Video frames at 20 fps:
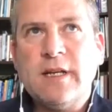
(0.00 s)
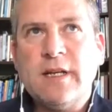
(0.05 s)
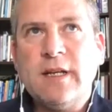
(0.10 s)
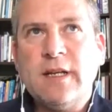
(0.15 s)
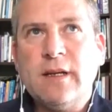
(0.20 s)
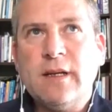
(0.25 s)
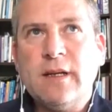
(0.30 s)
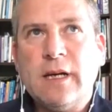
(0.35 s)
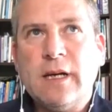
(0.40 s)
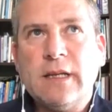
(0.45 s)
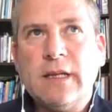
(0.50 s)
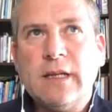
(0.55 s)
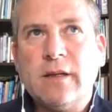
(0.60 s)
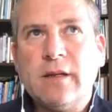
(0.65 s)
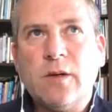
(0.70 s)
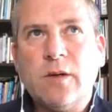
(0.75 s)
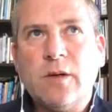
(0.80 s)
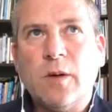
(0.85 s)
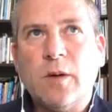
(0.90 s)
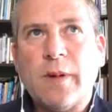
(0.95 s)
Representing the
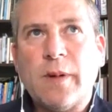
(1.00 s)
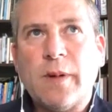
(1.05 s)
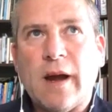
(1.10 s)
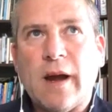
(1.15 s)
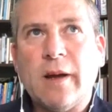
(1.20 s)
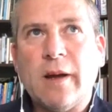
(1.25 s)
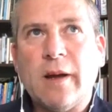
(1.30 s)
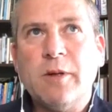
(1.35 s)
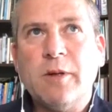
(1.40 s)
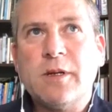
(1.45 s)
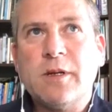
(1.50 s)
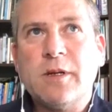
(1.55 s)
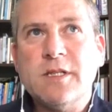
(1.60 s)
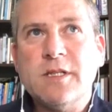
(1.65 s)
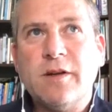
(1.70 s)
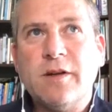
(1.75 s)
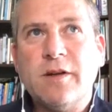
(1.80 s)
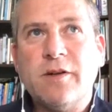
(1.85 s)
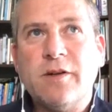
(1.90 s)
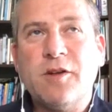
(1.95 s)
Gaeltacht in Croke Park, I
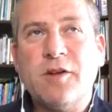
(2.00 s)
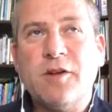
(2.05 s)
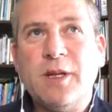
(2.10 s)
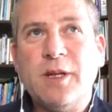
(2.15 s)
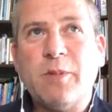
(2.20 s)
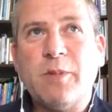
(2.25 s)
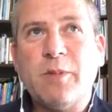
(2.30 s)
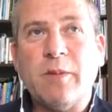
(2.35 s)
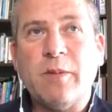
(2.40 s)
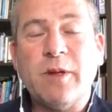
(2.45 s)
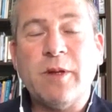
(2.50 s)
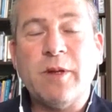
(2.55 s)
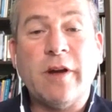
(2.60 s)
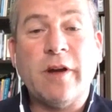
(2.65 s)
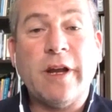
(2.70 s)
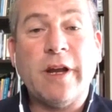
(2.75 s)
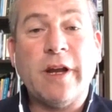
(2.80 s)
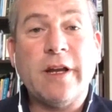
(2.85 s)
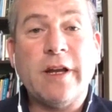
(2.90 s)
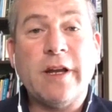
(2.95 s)
would consider to be
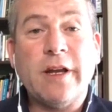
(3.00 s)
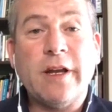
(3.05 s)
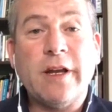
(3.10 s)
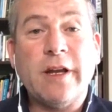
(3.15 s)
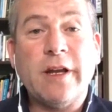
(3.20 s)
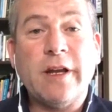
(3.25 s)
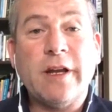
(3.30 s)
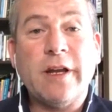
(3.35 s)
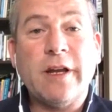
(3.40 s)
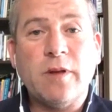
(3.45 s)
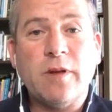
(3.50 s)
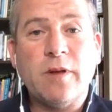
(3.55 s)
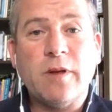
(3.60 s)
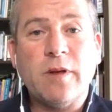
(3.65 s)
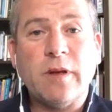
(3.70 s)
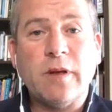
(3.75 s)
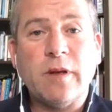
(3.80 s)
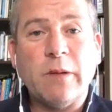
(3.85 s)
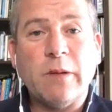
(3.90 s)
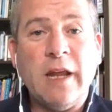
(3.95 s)
probably the greatest
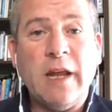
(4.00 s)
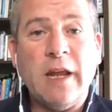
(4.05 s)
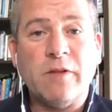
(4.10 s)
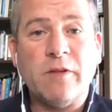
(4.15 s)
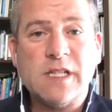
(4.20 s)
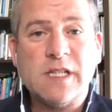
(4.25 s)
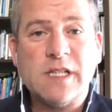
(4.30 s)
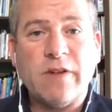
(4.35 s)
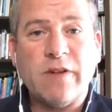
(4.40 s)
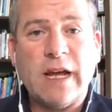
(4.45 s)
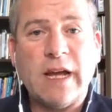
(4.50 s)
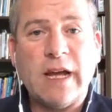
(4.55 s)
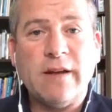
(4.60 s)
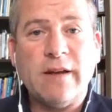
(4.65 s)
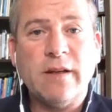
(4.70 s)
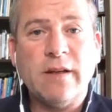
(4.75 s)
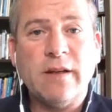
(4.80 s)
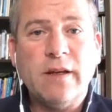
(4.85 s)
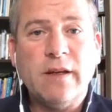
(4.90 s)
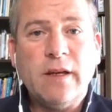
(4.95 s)
achievement any of us
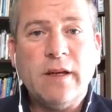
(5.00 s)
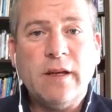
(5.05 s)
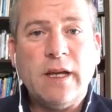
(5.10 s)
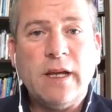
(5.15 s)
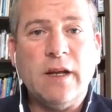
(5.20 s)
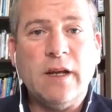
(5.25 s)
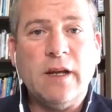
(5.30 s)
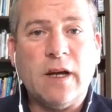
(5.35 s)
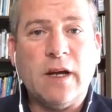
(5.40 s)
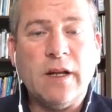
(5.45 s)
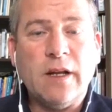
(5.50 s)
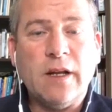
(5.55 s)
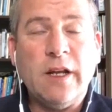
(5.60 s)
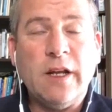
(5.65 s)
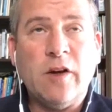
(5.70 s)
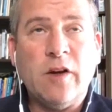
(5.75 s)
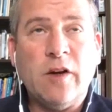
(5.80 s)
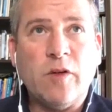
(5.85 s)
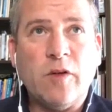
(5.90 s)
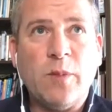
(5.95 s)
ever had
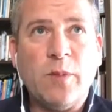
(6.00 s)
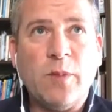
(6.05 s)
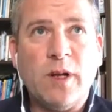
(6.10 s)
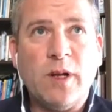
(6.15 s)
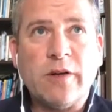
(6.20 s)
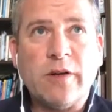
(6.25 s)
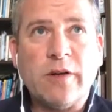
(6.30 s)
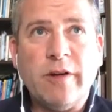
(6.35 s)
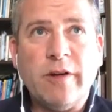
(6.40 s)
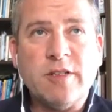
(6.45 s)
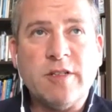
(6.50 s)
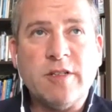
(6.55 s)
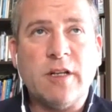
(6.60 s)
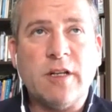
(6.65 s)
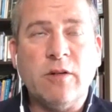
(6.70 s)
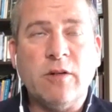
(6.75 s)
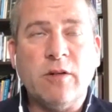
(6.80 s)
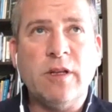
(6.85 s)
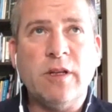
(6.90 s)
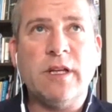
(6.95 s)
in our football
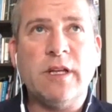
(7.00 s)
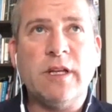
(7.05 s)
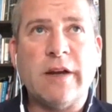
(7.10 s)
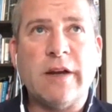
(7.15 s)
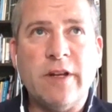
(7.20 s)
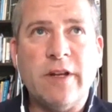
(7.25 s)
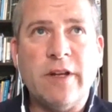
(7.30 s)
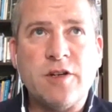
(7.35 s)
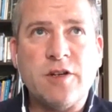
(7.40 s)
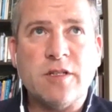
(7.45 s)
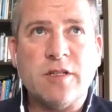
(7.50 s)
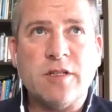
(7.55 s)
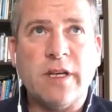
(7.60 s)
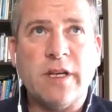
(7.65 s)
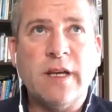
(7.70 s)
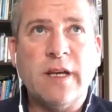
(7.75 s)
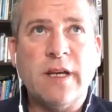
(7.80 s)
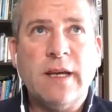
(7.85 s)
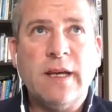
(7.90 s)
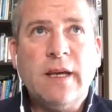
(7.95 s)
careers, including the Kerry
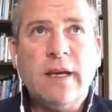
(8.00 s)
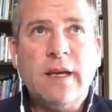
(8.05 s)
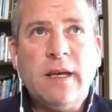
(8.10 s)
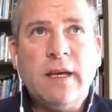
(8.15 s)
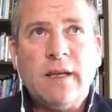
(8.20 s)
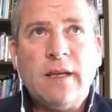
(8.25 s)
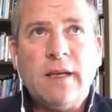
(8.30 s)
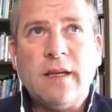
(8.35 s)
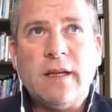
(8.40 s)
jersey.